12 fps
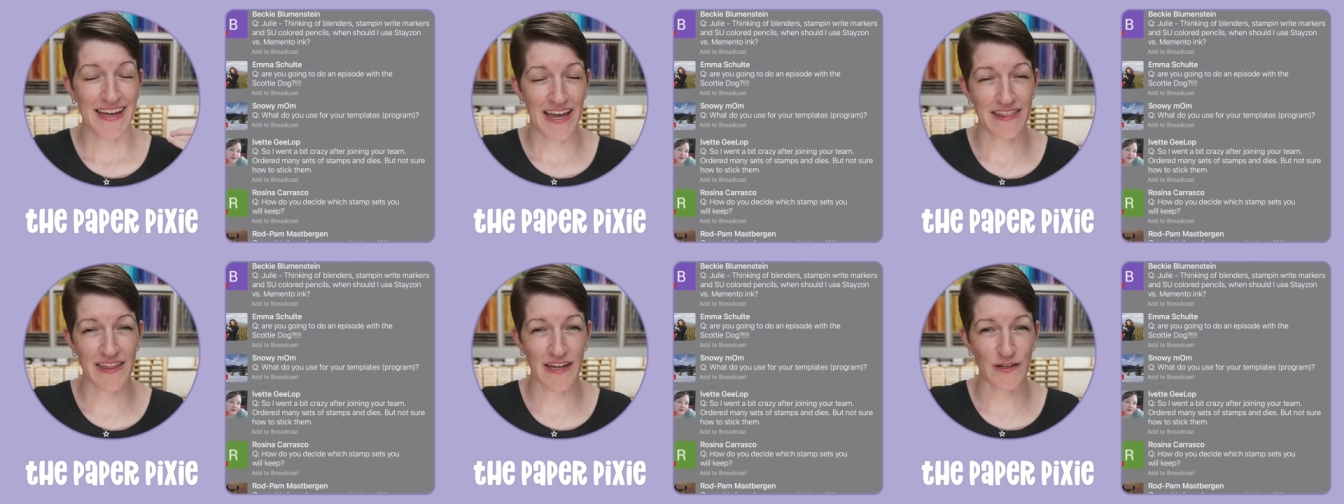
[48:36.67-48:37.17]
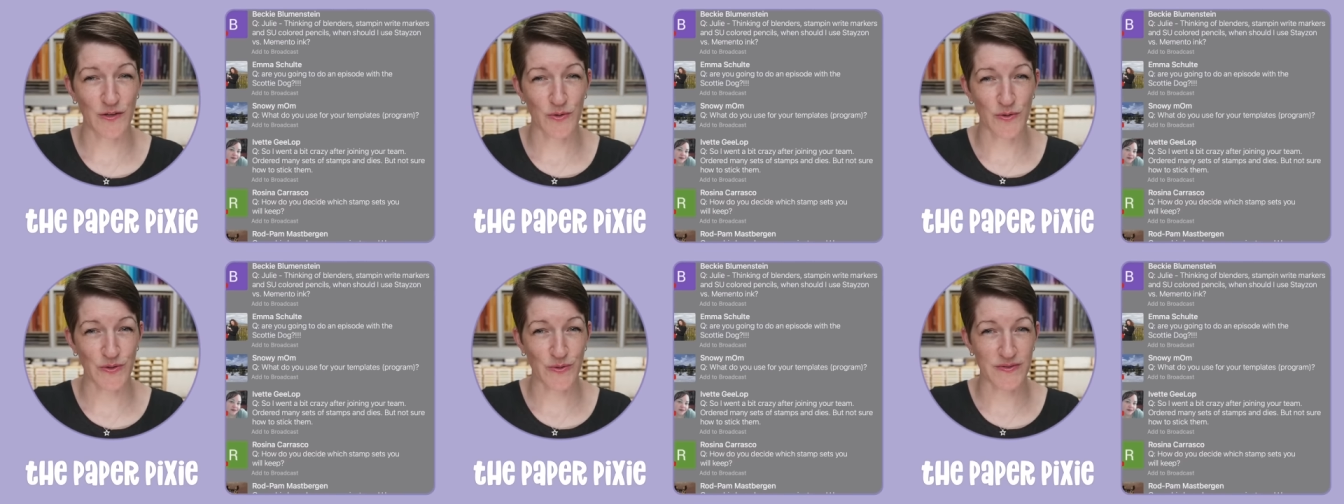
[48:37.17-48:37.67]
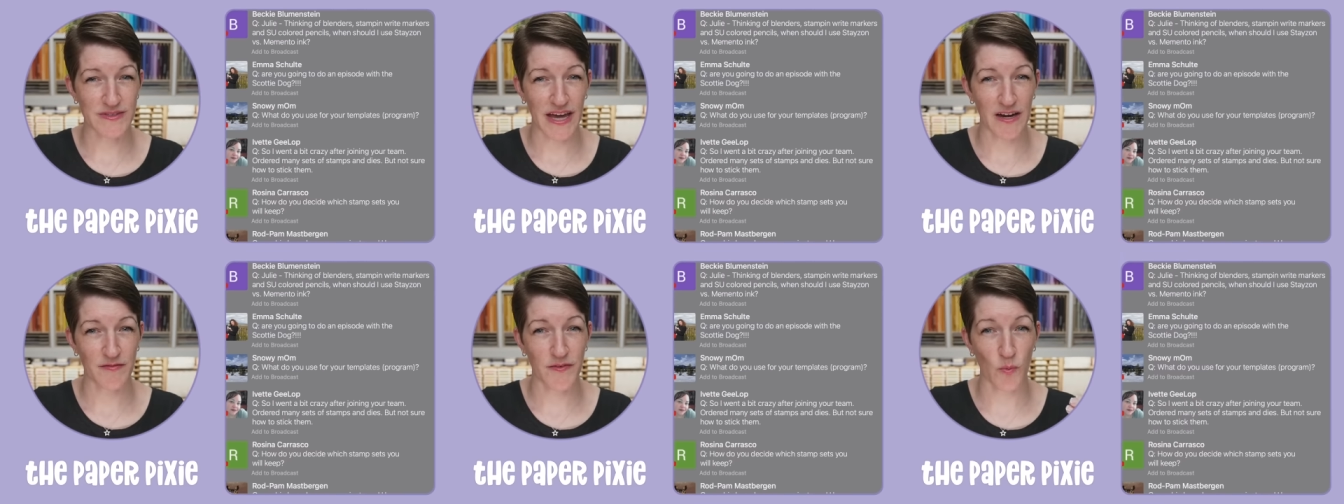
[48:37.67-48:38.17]
and then you'll use
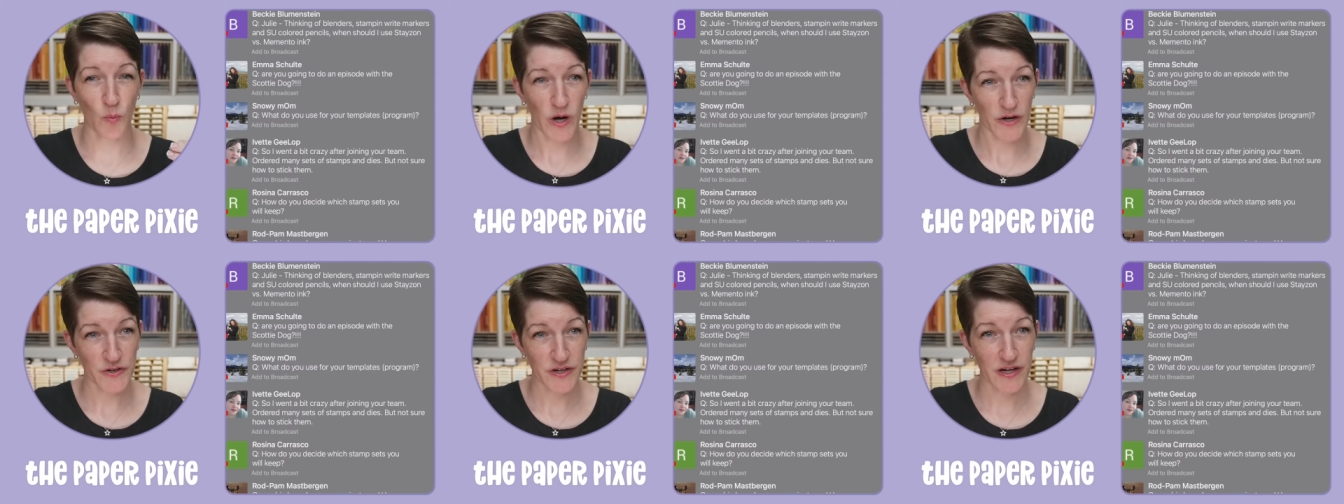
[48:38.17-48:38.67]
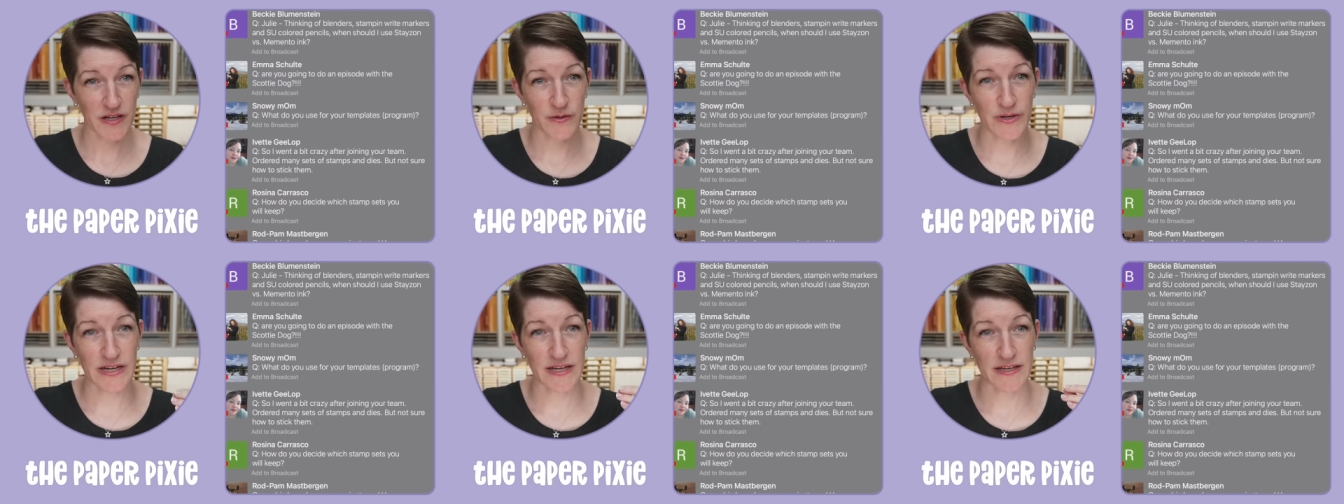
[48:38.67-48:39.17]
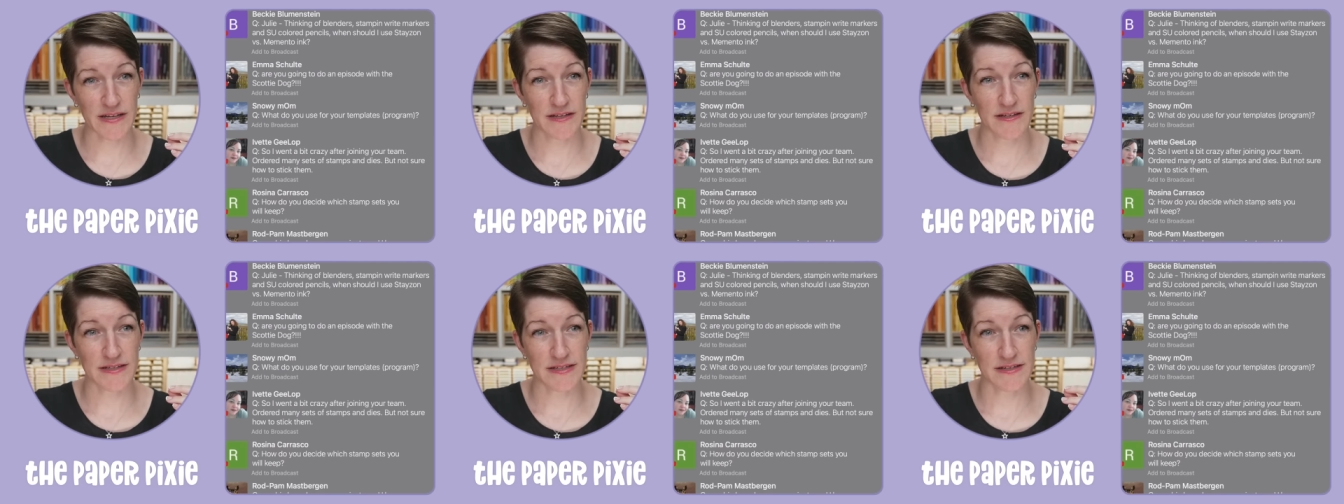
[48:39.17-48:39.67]
that for watercoloring
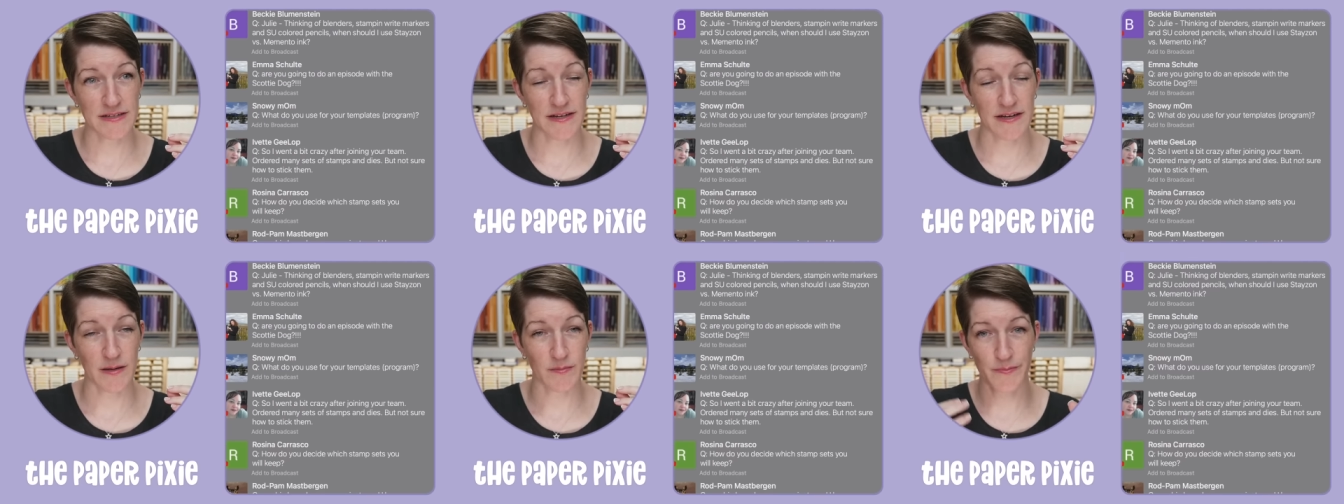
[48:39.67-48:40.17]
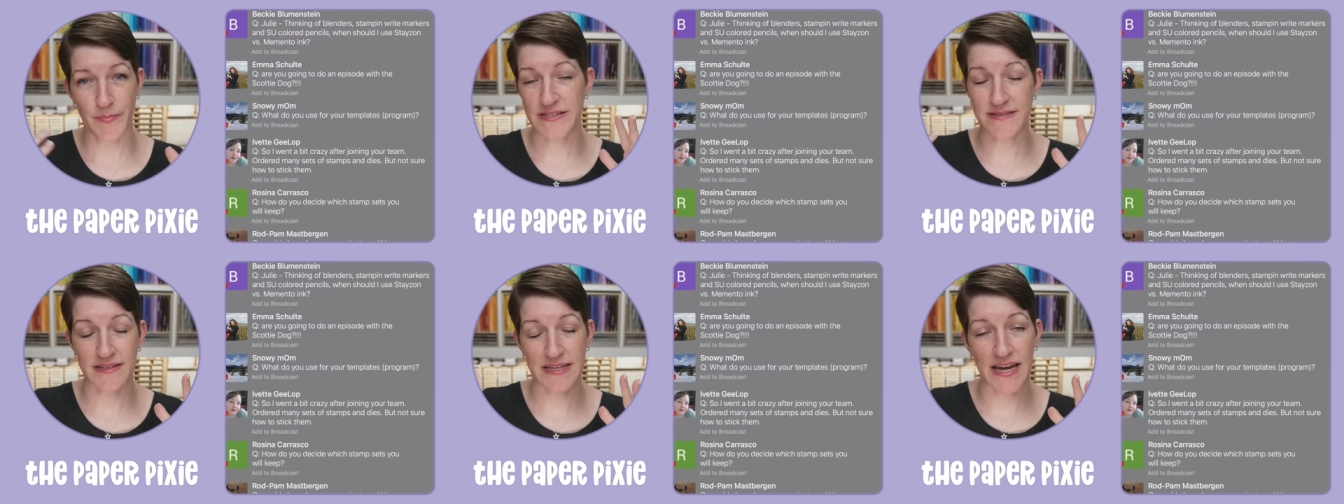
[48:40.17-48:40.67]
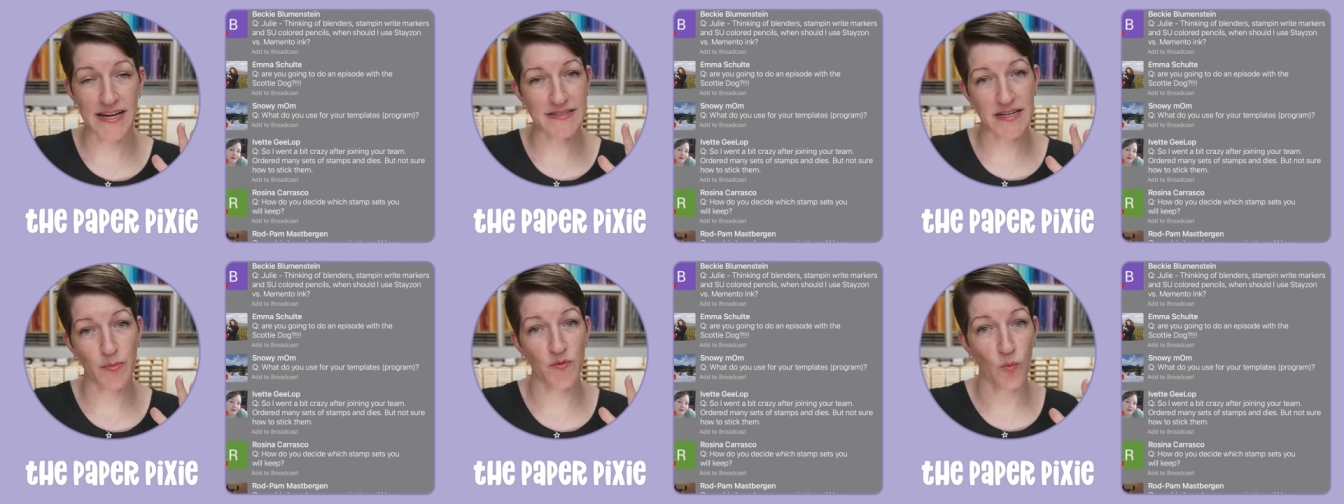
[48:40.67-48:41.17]
um, basically
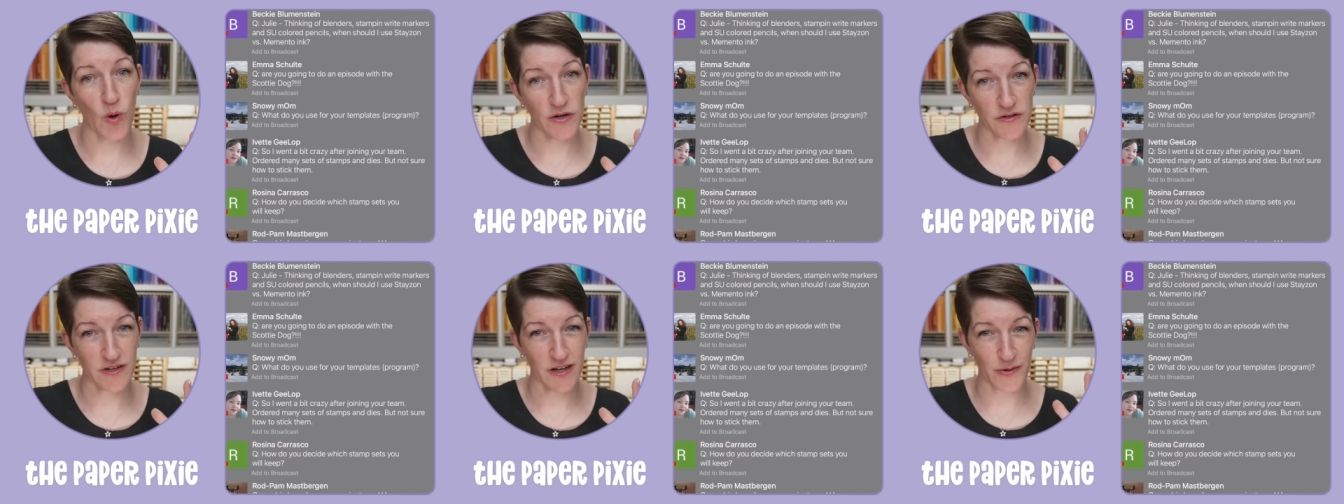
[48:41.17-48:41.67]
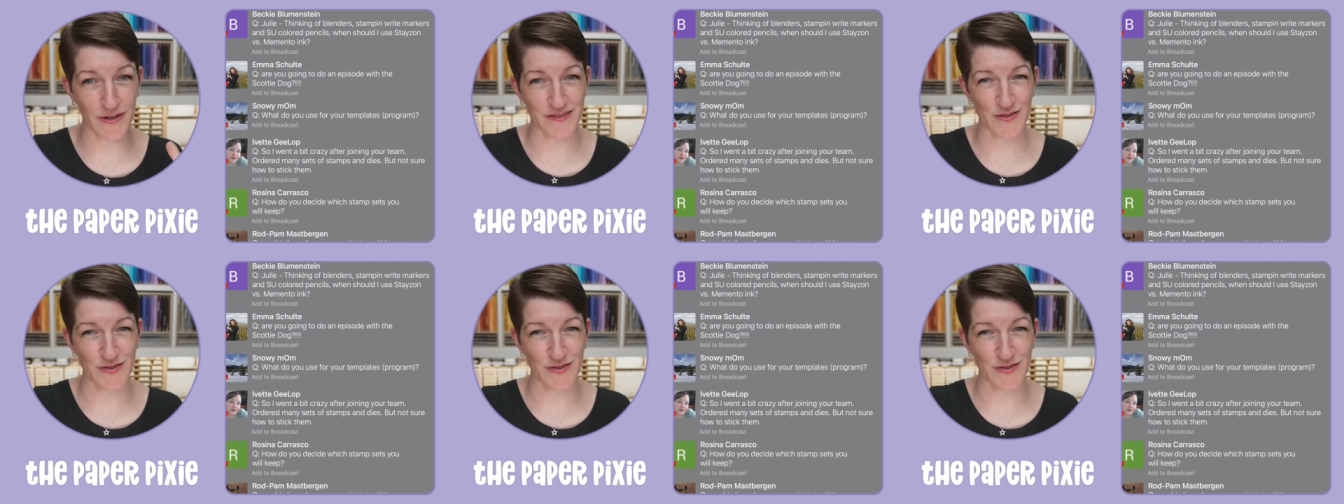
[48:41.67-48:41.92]
any type of water coloring.